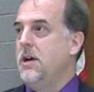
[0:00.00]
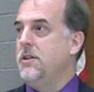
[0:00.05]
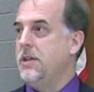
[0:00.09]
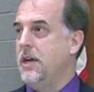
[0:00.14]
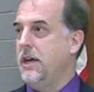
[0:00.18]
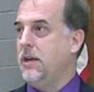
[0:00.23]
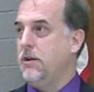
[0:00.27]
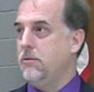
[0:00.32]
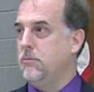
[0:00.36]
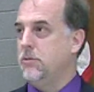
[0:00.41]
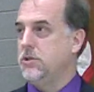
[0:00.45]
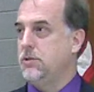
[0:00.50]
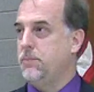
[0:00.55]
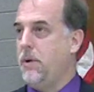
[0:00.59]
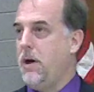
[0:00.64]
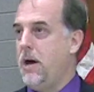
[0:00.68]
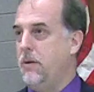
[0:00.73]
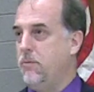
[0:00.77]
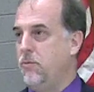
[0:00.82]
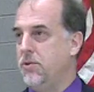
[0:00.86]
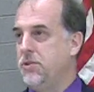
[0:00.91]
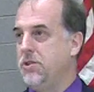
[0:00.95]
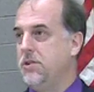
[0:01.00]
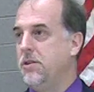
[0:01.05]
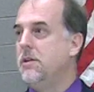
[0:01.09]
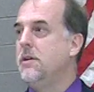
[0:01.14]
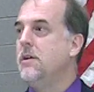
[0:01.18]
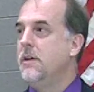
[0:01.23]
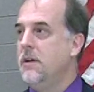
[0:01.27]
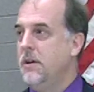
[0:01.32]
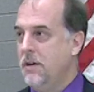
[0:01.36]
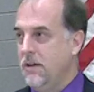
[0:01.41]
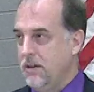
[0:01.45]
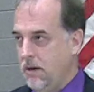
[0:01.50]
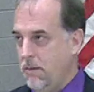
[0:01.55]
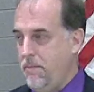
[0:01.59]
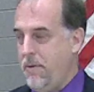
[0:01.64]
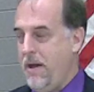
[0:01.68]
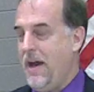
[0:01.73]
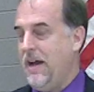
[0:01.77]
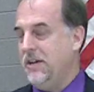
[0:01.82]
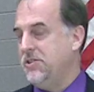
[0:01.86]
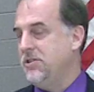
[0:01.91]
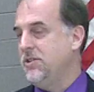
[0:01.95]
they can respond with
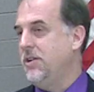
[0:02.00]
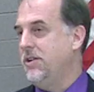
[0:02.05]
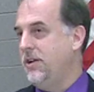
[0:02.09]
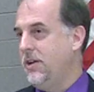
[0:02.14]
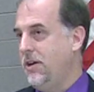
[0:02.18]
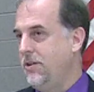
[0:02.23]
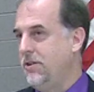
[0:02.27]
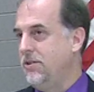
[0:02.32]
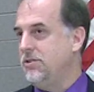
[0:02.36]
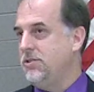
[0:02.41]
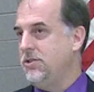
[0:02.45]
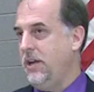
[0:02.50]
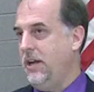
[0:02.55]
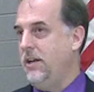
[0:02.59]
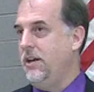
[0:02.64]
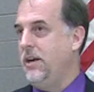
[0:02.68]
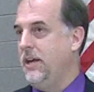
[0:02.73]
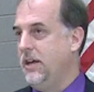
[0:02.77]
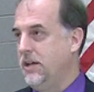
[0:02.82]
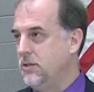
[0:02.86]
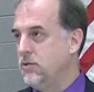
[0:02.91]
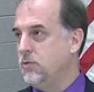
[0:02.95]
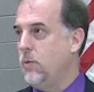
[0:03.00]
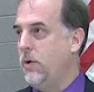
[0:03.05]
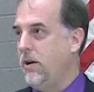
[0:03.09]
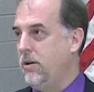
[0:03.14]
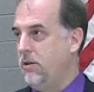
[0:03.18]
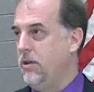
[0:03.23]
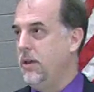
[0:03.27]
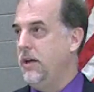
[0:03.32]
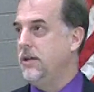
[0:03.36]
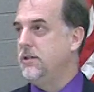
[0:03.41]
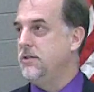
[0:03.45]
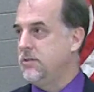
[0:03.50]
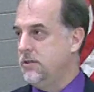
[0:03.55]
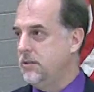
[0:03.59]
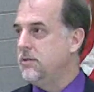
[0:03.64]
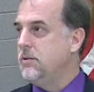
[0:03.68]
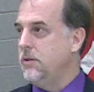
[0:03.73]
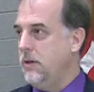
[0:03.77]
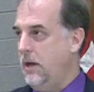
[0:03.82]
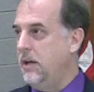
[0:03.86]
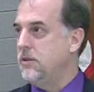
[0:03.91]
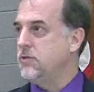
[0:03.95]
compassion and understanding as well
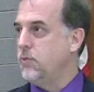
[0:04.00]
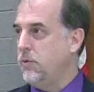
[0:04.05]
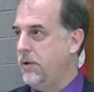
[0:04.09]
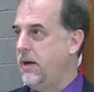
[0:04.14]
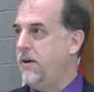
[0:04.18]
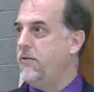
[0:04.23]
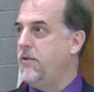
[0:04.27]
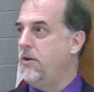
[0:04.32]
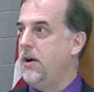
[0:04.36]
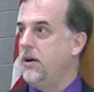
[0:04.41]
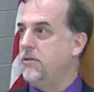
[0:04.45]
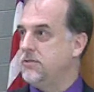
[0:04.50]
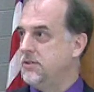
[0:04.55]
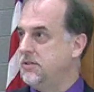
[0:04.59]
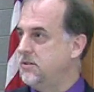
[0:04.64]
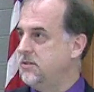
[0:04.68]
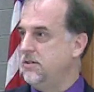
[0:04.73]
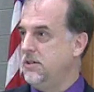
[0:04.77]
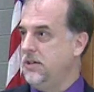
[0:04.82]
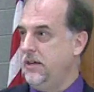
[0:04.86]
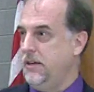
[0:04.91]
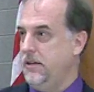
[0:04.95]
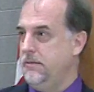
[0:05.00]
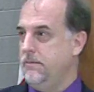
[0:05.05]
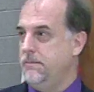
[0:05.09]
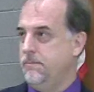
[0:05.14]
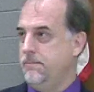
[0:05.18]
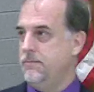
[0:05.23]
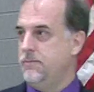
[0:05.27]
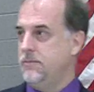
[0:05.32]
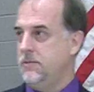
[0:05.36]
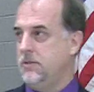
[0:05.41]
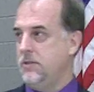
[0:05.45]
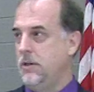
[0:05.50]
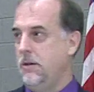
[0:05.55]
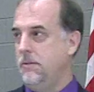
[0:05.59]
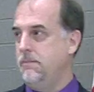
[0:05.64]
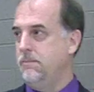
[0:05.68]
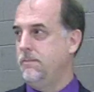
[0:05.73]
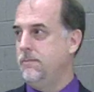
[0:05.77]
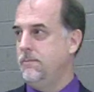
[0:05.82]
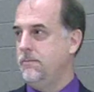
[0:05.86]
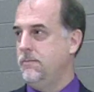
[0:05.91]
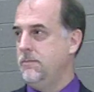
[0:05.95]
as whatever else is needed. So,
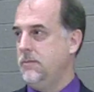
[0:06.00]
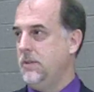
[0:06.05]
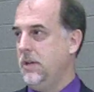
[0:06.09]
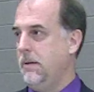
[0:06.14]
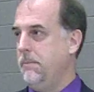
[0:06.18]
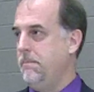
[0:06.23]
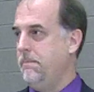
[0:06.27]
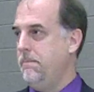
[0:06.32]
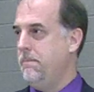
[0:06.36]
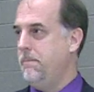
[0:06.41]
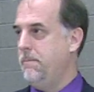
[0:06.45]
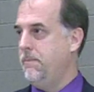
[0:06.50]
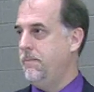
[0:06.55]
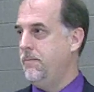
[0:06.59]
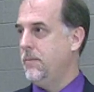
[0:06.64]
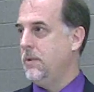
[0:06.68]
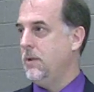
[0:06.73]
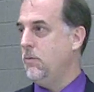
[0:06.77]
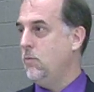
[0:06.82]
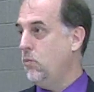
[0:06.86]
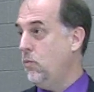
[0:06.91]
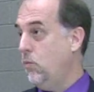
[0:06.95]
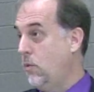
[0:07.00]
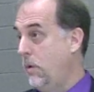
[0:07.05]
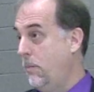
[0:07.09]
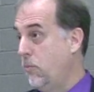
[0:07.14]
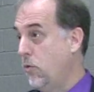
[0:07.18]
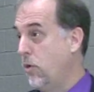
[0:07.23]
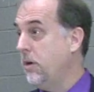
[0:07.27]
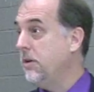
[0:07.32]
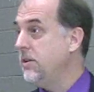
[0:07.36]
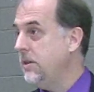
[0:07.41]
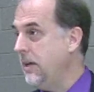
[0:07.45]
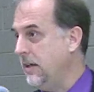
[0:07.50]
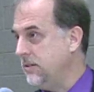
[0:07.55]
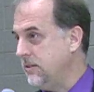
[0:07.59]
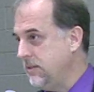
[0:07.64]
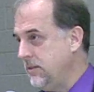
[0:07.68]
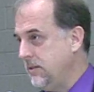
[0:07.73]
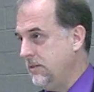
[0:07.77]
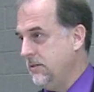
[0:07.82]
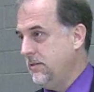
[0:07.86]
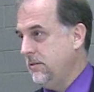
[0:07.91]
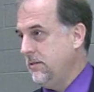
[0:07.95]
yep. One more?
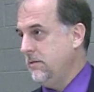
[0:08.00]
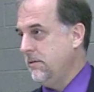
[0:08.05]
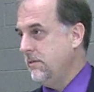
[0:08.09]
Yes.